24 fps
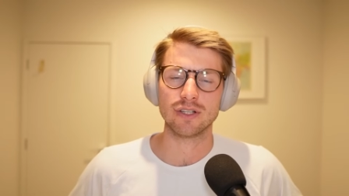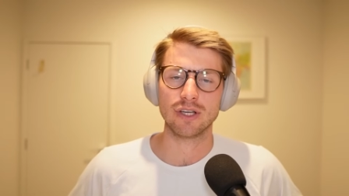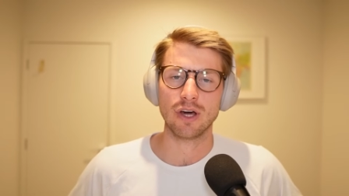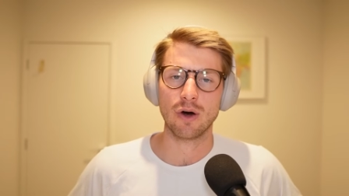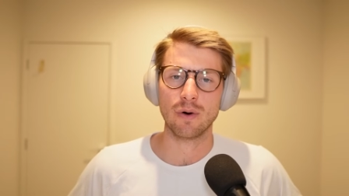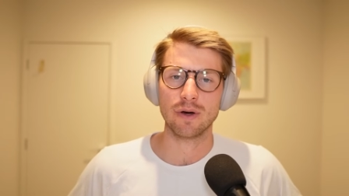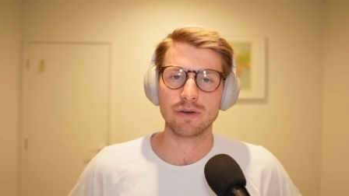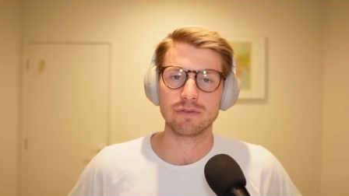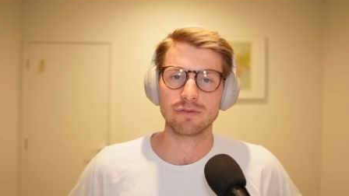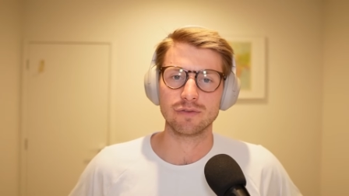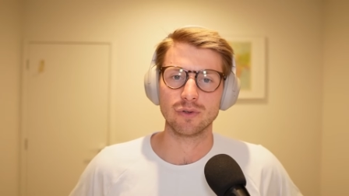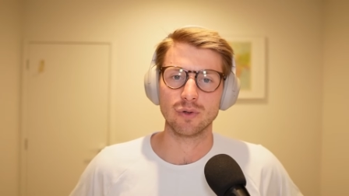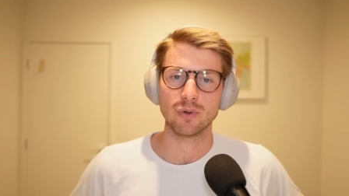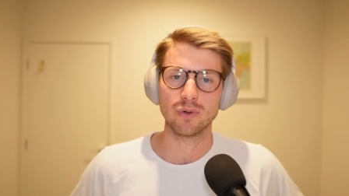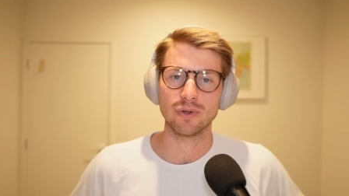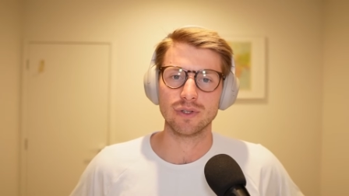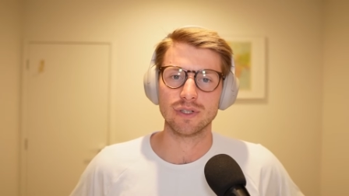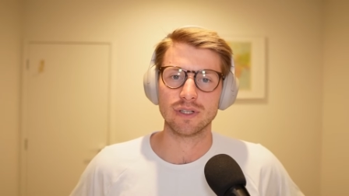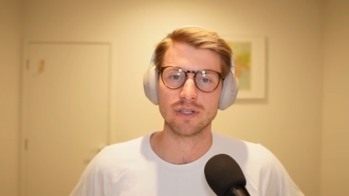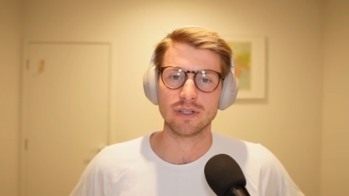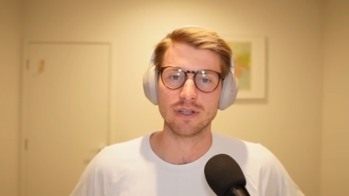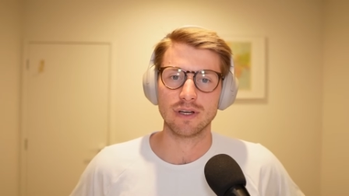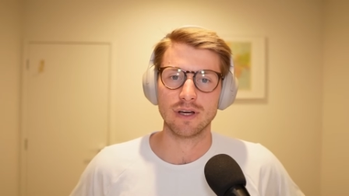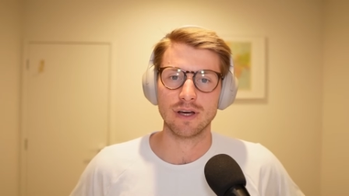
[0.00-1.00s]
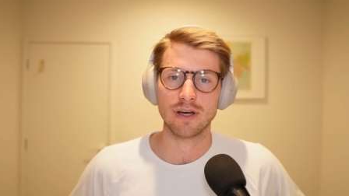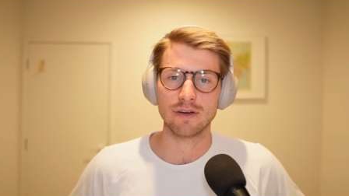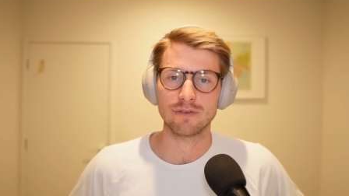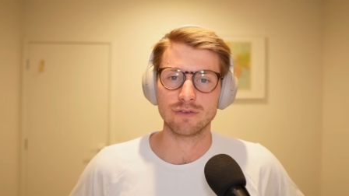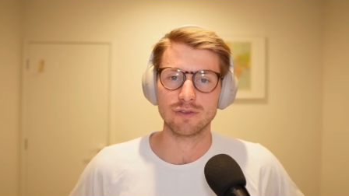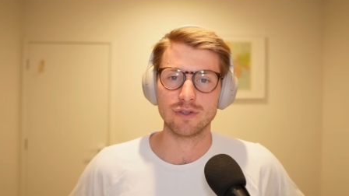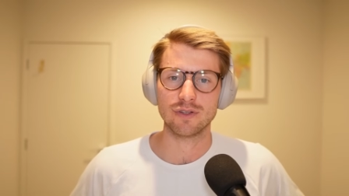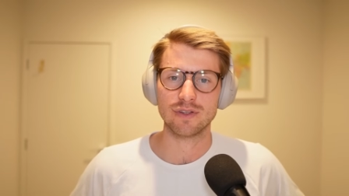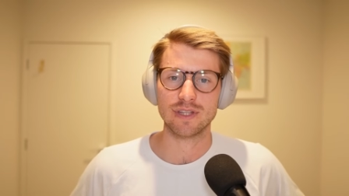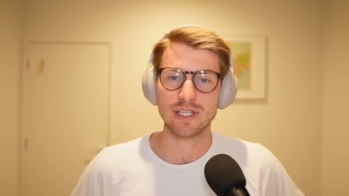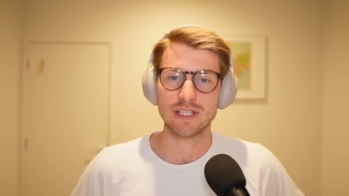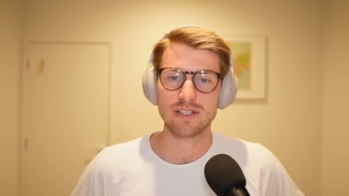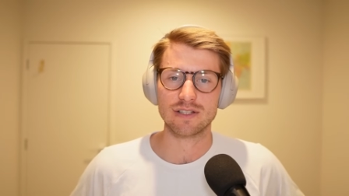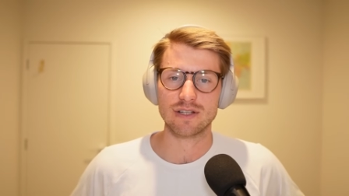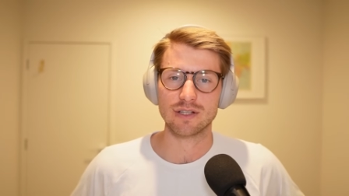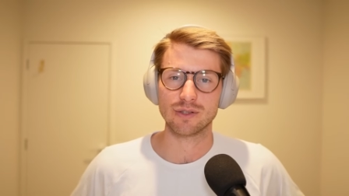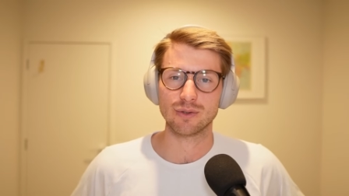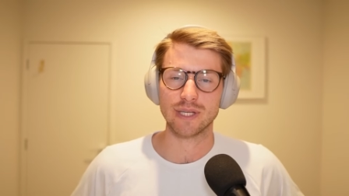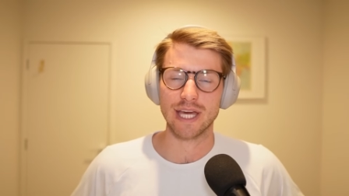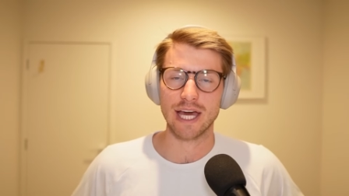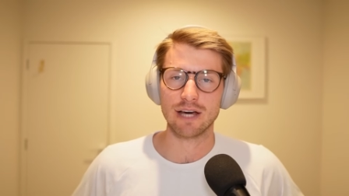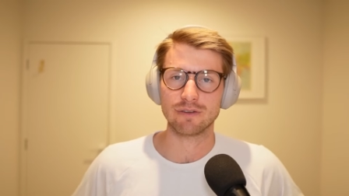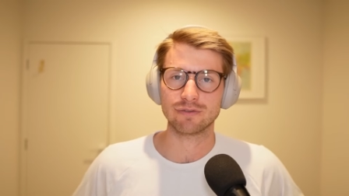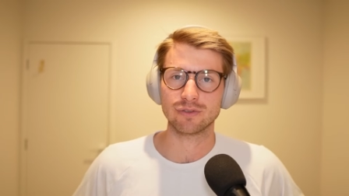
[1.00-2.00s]
going forward. A few things to
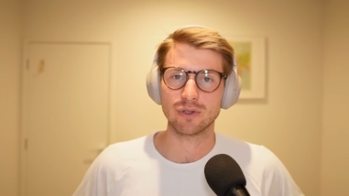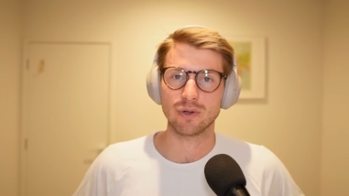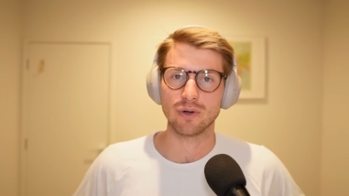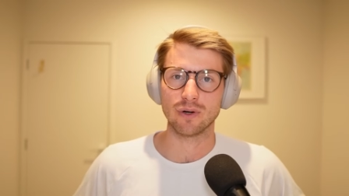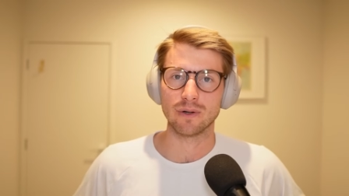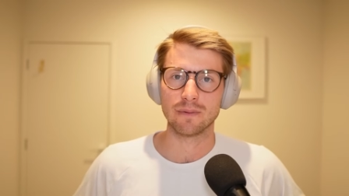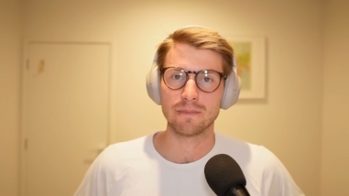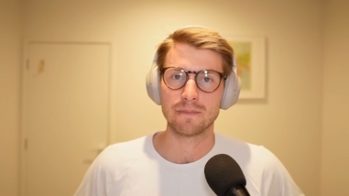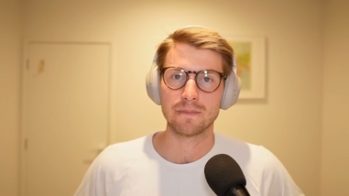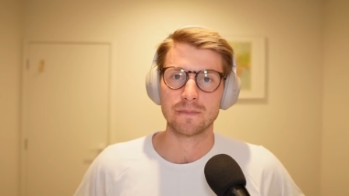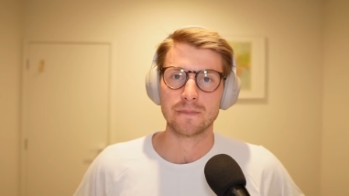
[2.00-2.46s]
look out for.